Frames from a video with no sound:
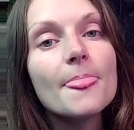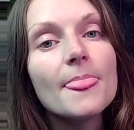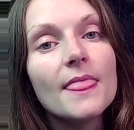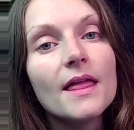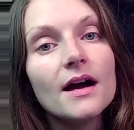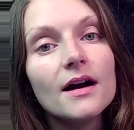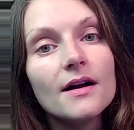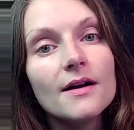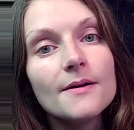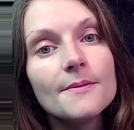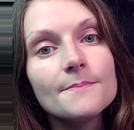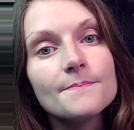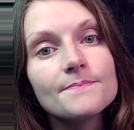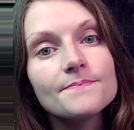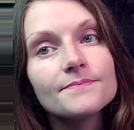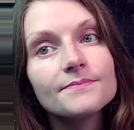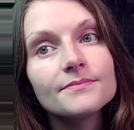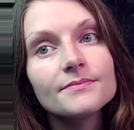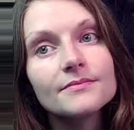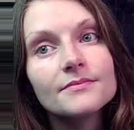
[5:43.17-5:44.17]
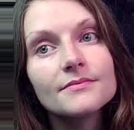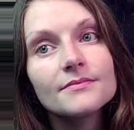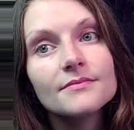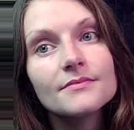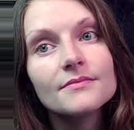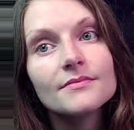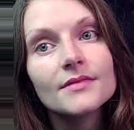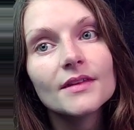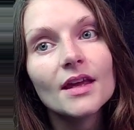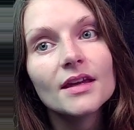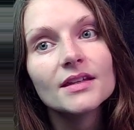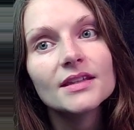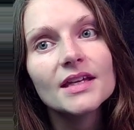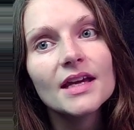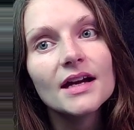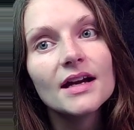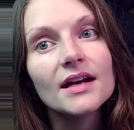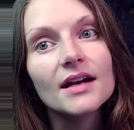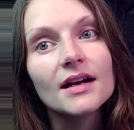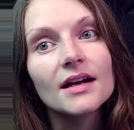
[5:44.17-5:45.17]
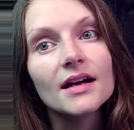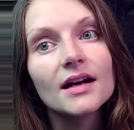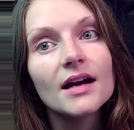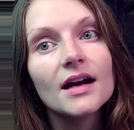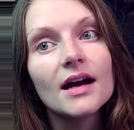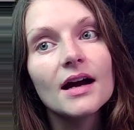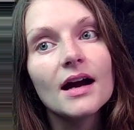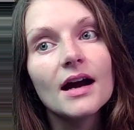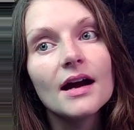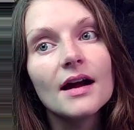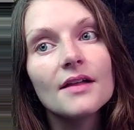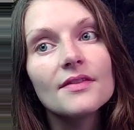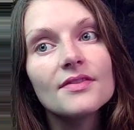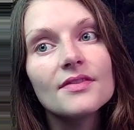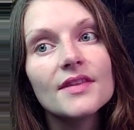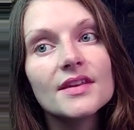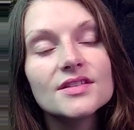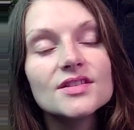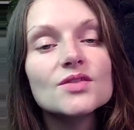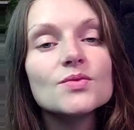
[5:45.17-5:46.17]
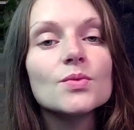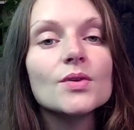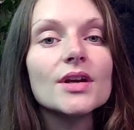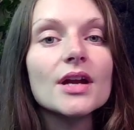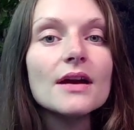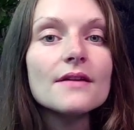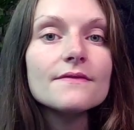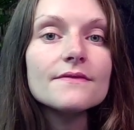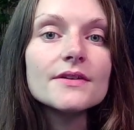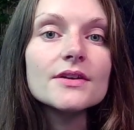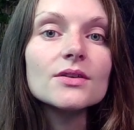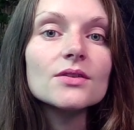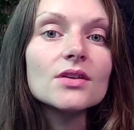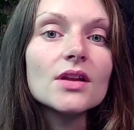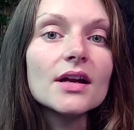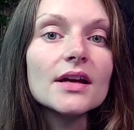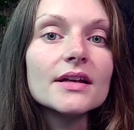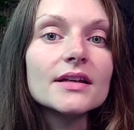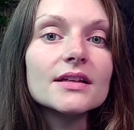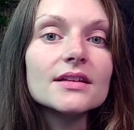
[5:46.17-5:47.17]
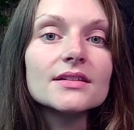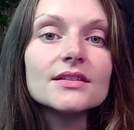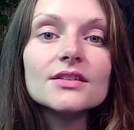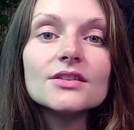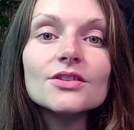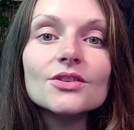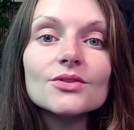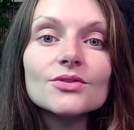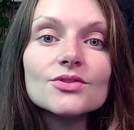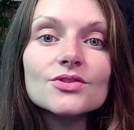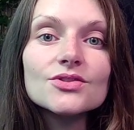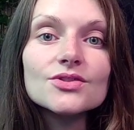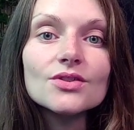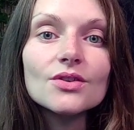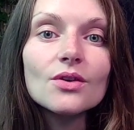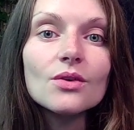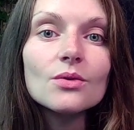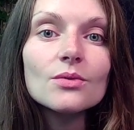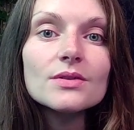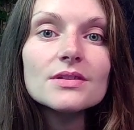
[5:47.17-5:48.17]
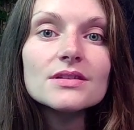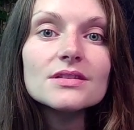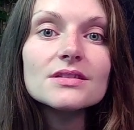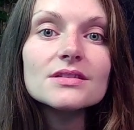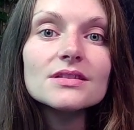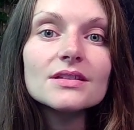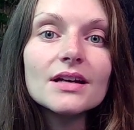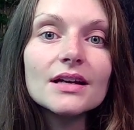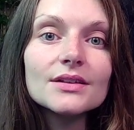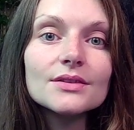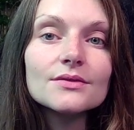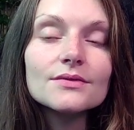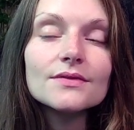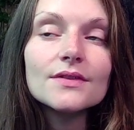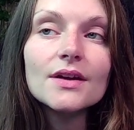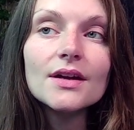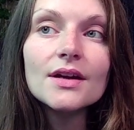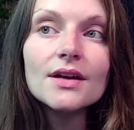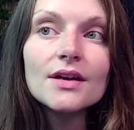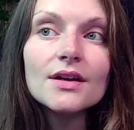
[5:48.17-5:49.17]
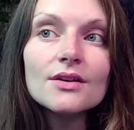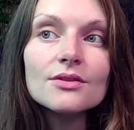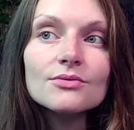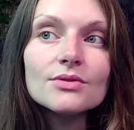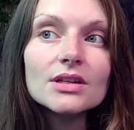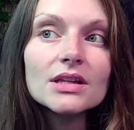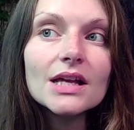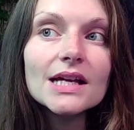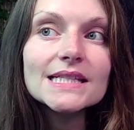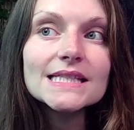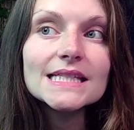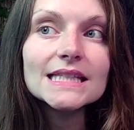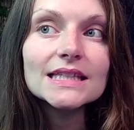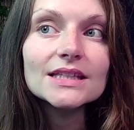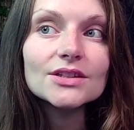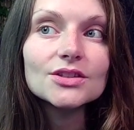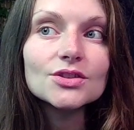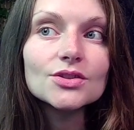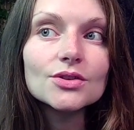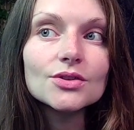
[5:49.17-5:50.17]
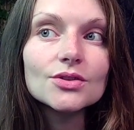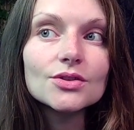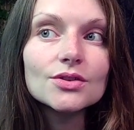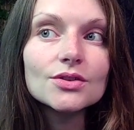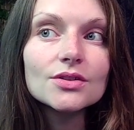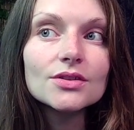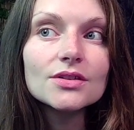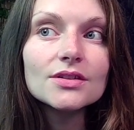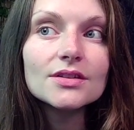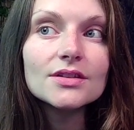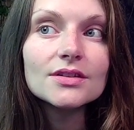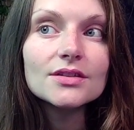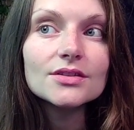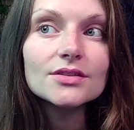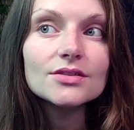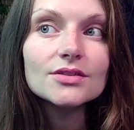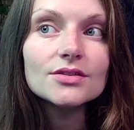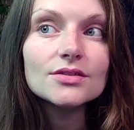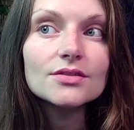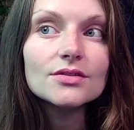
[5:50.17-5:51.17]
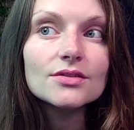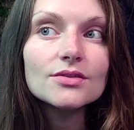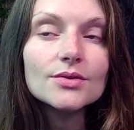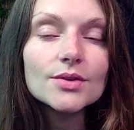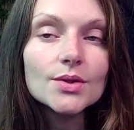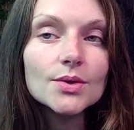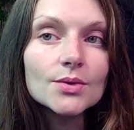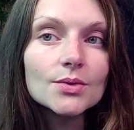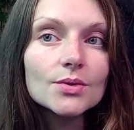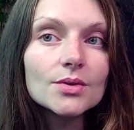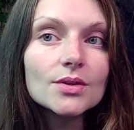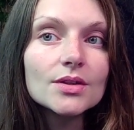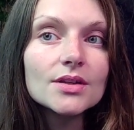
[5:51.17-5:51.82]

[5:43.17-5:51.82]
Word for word: um yeah, and this is what I feel like and you know, just always kind of realizing that your throat